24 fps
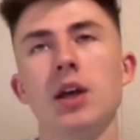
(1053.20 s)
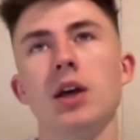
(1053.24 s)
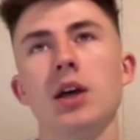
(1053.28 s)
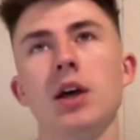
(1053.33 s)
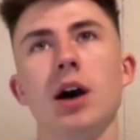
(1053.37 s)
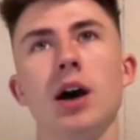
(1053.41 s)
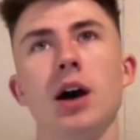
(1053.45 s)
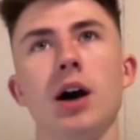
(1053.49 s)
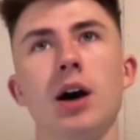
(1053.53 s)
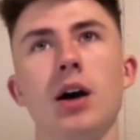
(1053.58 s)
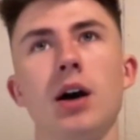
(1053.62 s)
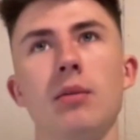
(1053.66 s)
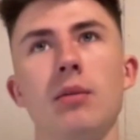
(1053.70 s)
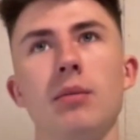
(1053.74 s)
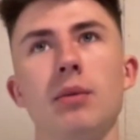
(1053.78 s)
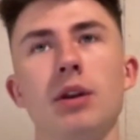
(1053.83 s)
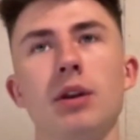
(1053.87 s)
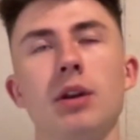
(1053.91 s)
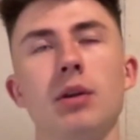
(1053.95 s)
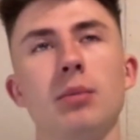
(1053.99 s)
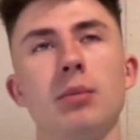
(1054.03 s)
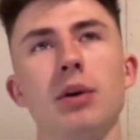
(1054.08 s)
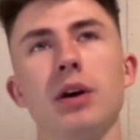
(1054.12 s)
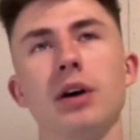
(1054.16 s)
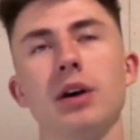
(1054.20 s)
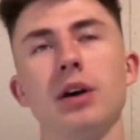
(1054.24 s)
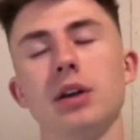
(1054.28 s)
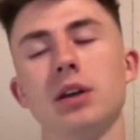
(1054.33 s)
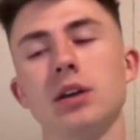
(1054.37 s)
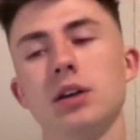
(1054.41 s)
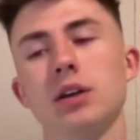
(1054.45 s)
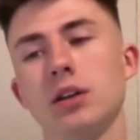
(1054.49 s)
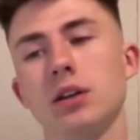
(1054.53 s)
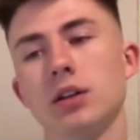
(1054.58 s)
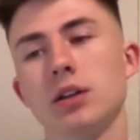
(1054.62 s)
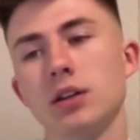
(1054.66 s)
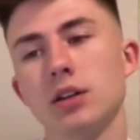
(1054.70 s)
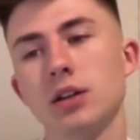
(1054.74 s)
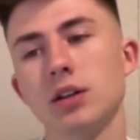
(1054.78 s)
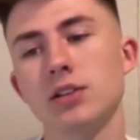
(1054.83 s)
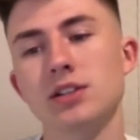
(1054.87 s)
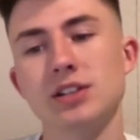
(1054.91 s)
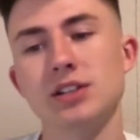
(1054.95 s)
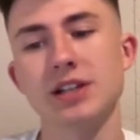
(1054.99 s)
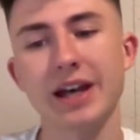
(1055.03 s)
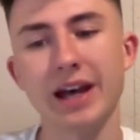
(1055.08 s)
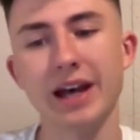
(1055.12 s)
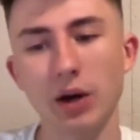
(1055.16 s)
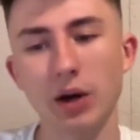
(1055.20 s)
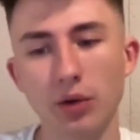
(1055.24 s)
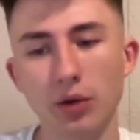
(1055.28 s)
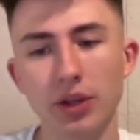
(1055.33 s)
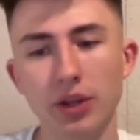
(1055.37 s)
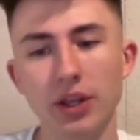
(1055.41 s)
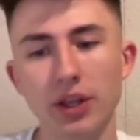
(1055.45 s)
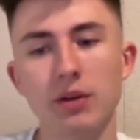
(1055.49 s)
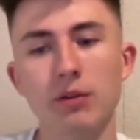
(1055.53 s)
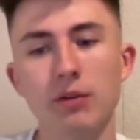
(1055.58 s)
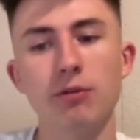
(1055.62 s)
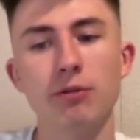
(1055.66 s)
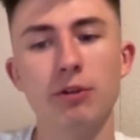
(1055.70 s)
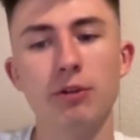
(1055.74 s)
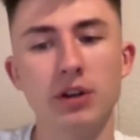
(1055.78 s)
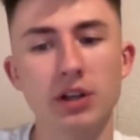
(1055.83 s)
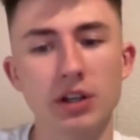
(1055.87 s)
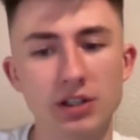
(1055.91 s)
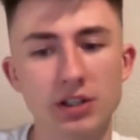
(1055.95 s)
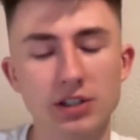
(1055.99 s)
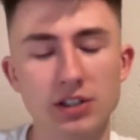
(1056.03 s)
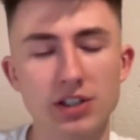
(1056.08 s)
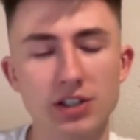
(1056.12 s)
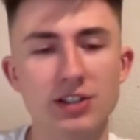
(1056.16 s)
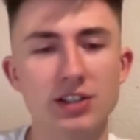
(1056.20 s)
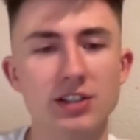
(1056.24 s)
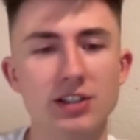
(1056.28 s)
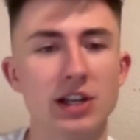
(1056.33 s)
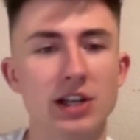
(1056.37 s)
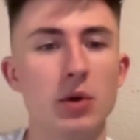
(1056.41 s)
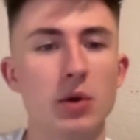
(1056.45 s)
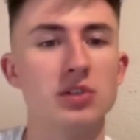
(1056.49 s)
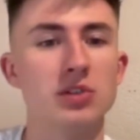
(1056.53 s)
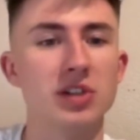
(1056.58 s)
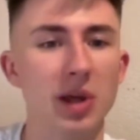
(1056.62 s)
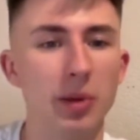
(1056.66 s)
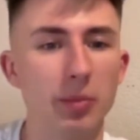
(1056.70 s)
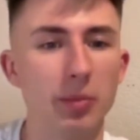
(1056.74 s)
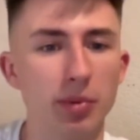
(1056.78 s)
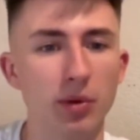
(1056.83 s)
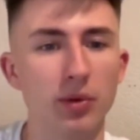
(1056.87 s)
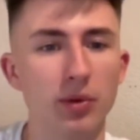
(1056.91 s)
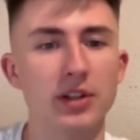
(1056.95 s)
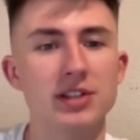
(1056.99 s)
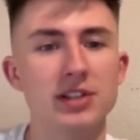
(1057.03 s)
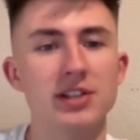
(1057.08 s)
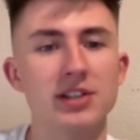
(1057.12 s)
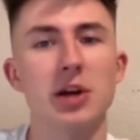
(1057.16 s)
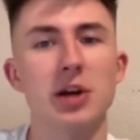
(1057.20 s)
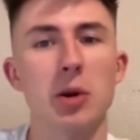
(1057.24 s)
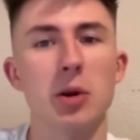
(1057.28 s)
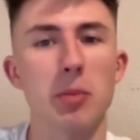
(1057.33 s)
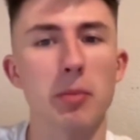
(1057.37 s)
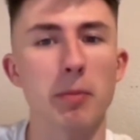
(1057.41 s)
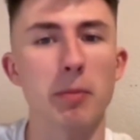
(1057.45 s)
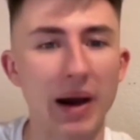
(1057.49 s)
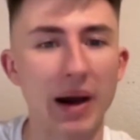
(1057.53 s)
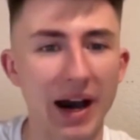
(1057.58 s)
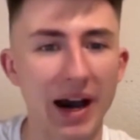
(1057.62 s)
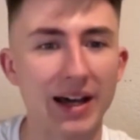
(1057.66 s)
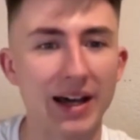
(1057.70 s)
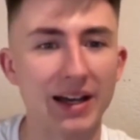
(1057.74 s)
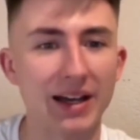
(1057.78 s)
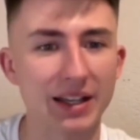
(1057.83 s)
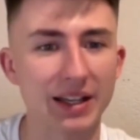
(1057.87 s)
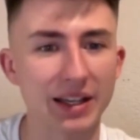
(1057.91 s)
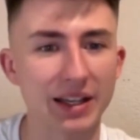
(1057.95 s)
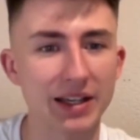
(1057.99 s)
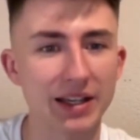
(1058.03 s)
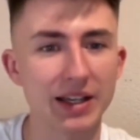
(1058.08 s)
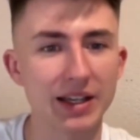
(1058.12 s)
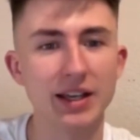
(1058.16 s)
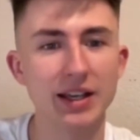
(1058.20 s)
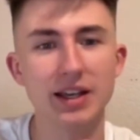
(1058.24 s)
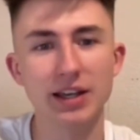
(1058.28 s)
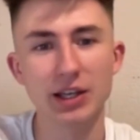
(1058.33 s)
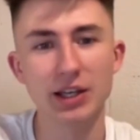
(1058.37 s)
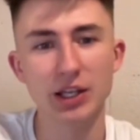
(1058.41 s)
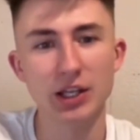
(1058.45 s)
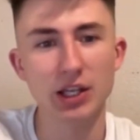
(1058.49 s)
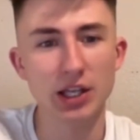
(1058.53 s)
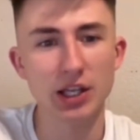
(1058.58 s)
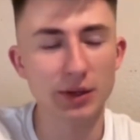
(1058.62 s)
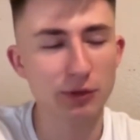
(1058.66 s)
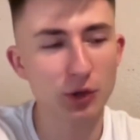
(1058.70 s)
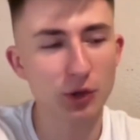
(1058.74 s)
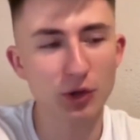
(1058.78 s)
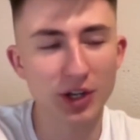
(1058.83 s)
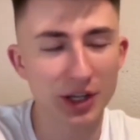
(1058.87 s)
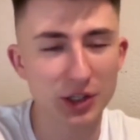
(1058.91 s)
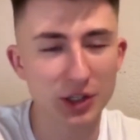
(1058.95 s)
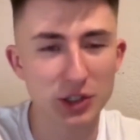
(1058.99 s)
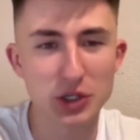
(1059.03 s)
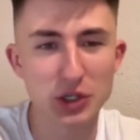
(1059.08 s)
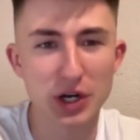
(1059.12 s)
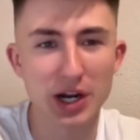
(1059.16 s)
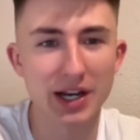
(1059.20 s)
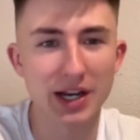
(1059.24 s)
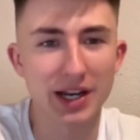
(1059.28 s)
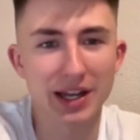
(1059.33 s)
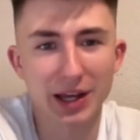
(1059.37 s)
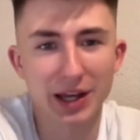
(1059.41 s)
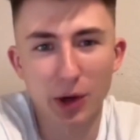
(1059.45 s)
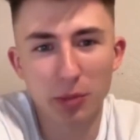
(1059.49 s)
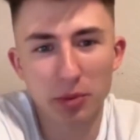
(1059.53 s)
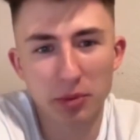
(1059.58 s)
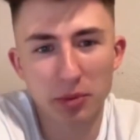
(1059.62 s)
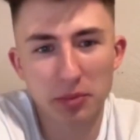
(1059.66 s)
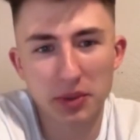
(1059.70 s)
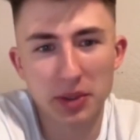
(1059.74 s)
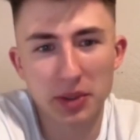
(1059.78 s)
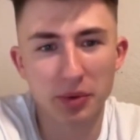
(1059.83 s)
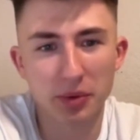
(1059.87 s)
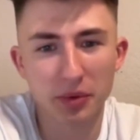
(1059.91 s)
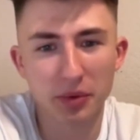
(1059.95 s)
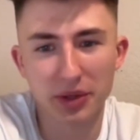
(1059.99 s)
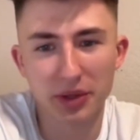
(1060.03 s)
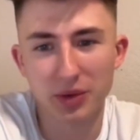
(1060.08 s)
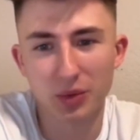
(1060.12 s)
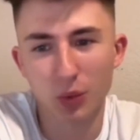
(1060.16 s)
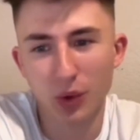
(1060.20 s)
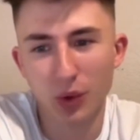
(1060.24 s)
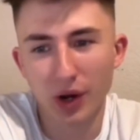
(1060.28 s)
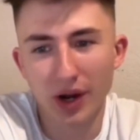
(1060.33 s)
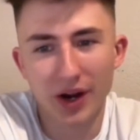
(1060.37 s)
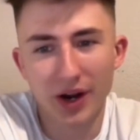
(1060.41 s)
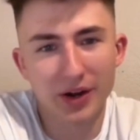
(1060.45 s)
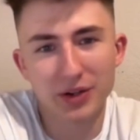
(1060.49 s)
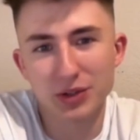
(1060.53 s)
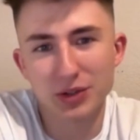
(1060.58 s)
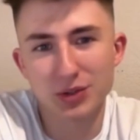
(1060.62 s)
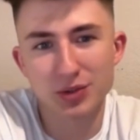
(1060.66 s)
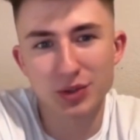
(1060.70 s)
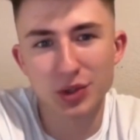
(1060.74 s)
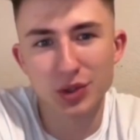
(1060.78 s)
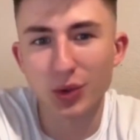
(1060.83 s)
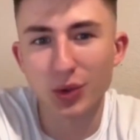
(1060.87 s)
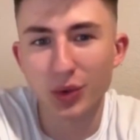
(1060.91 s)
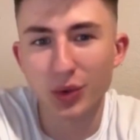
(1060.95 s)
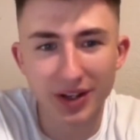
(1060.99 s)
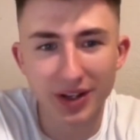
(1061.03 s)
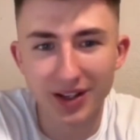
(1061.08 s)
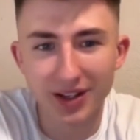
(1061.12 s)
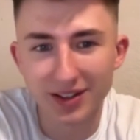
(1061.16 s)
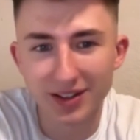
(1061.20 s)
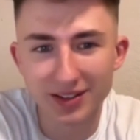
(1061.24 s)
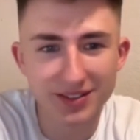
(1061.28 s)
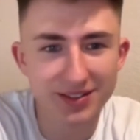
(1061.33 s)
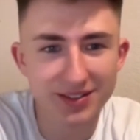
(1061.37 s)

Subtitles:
And I'm like, this is health and fitness. This is our temple. This is our body. If you're not trying to help people, then why are you doing it?